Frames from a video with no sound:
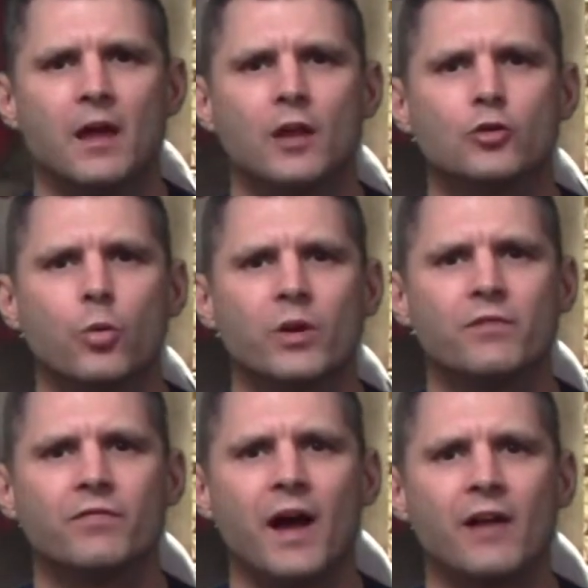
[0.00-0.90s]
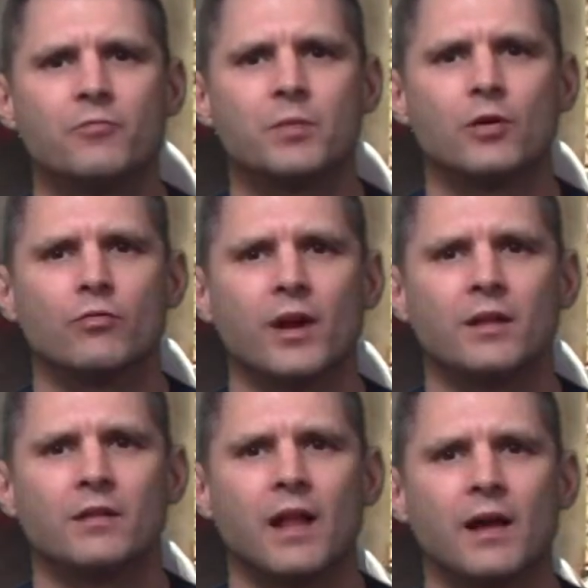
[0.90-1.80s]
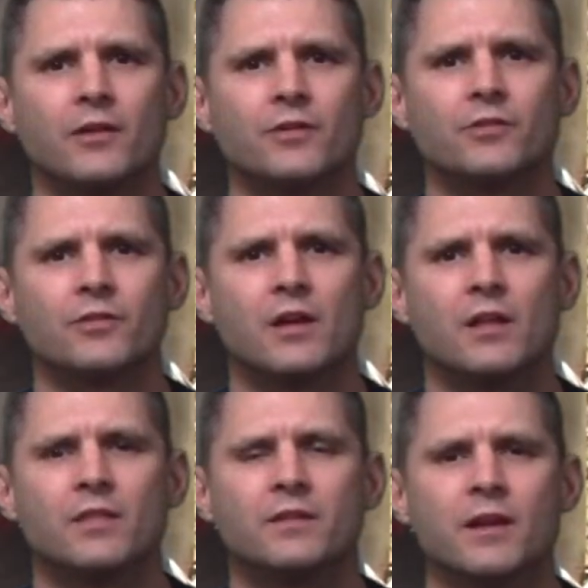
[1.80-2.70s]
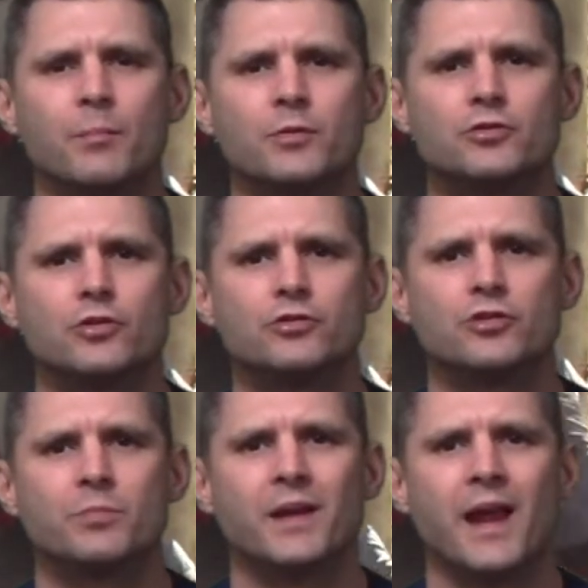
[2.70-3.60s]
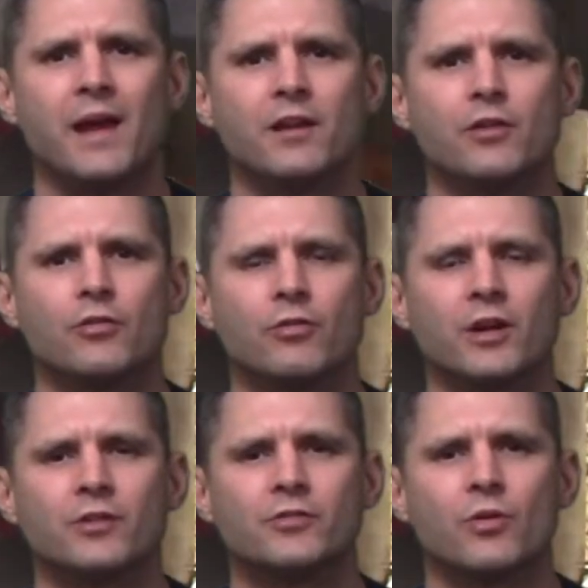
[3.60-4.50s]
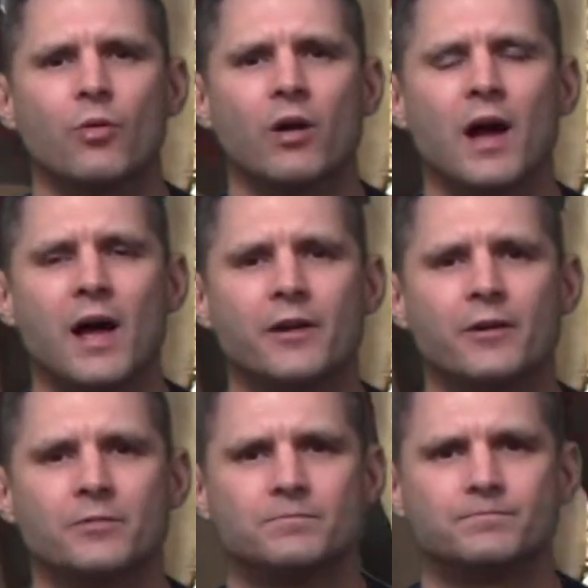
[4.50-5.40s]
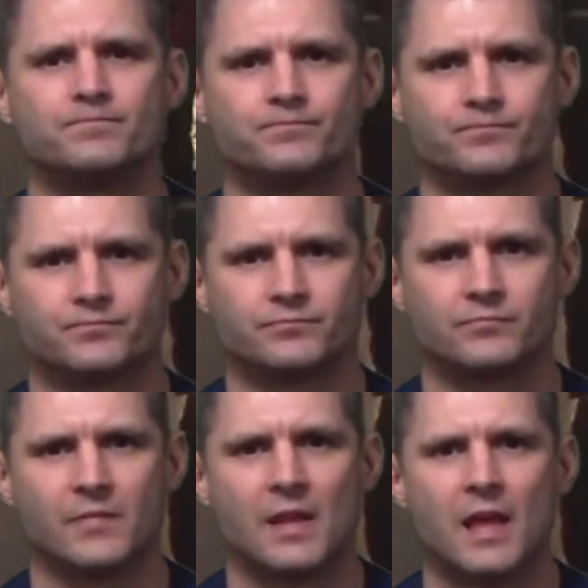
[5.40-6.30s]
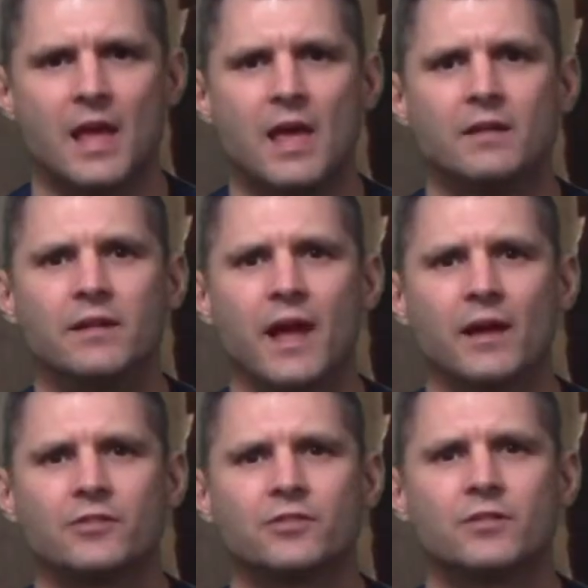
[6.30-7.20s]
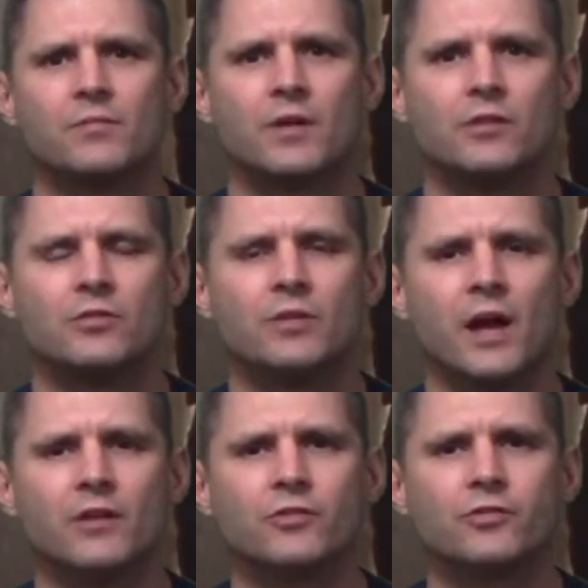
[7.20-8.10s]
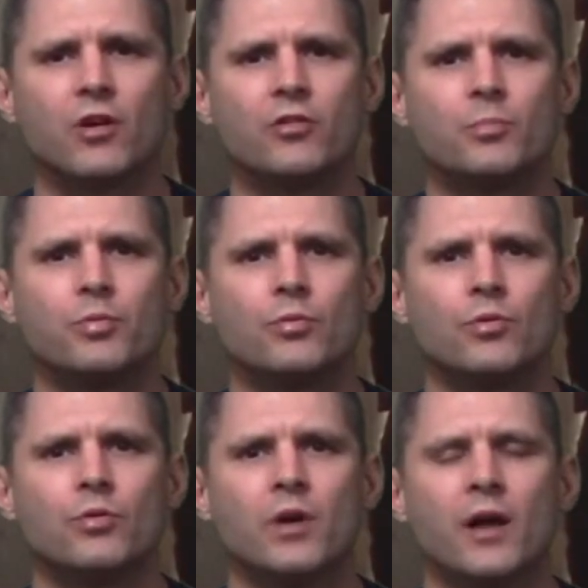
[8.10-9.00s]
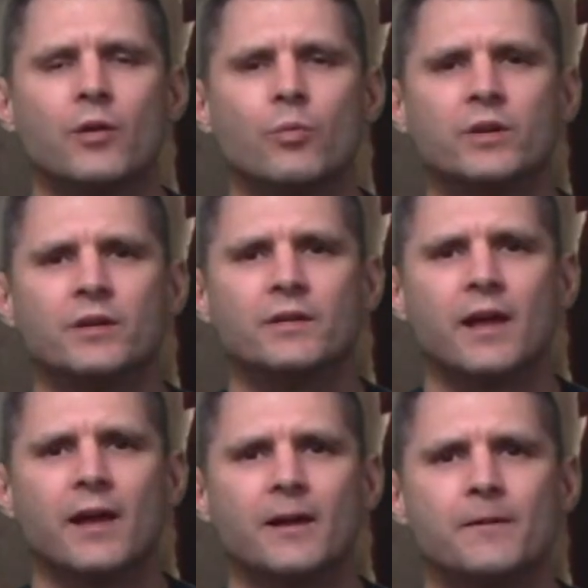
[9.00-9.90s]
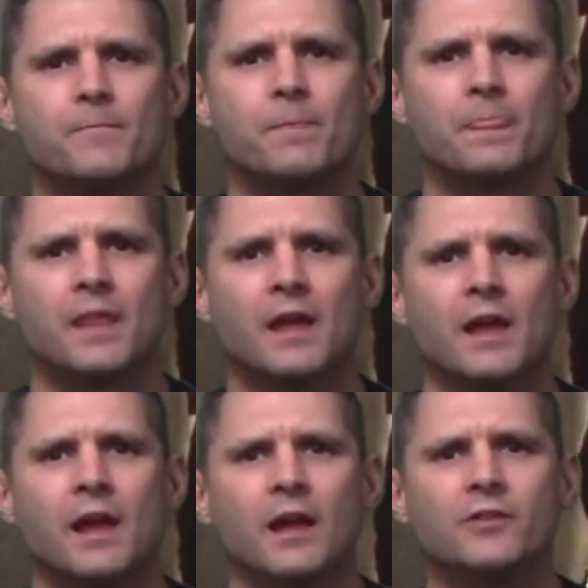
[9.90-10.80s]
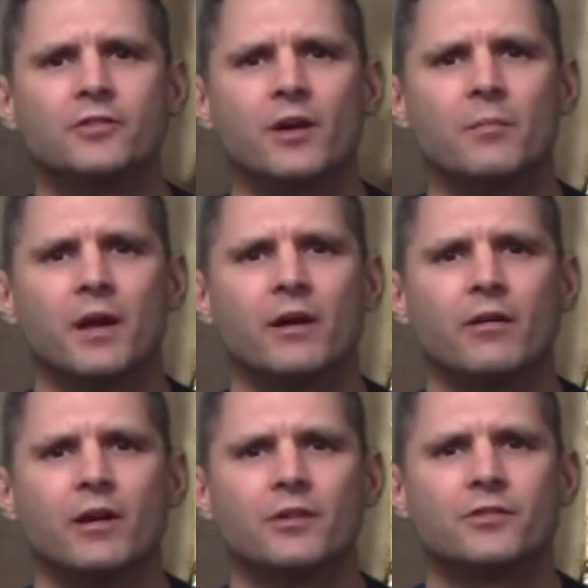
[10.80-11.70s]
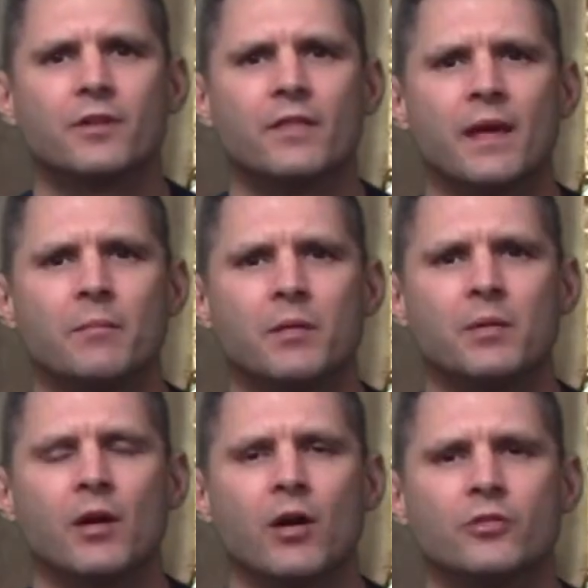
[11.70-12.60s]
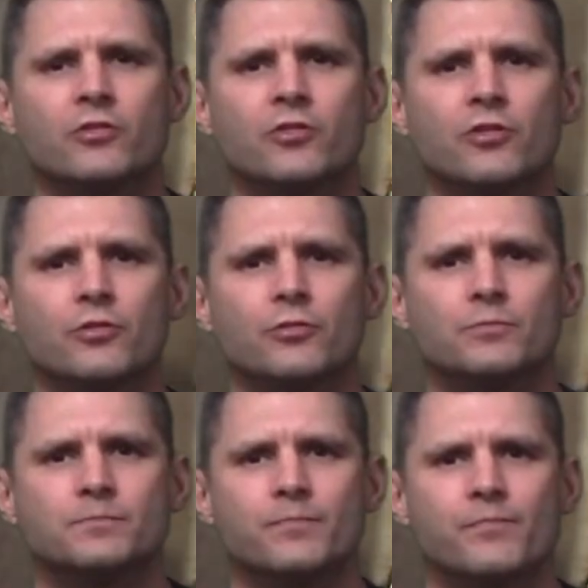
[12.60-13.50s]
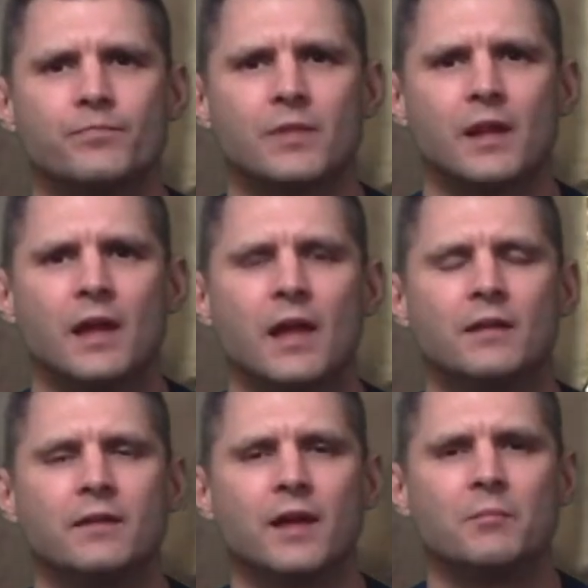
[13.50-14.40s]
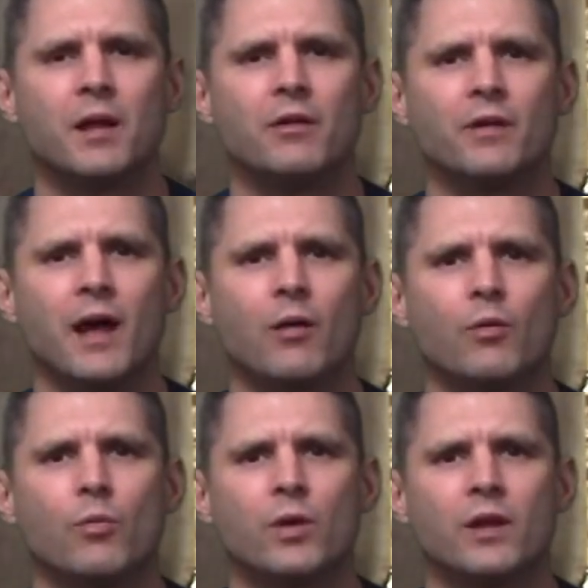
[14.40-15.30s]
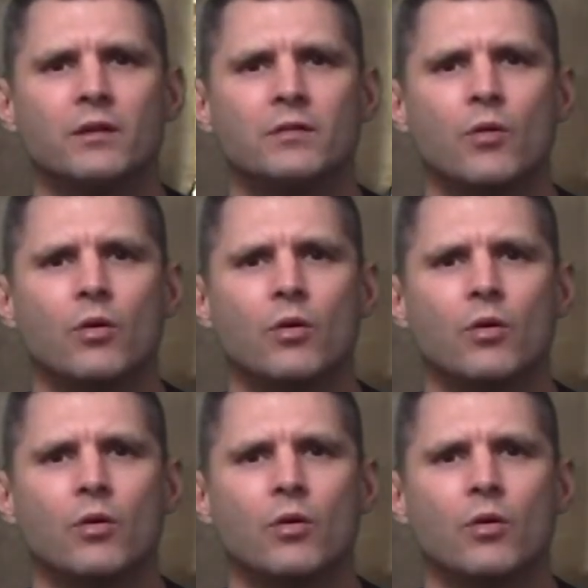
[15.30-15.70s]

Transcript: 25 mil rated liners, the temperature should be 80 degrees or hotter. Next, do not install the pool on a windy day. In some areas, that may be hard to do. 10-mile-an-hour wind or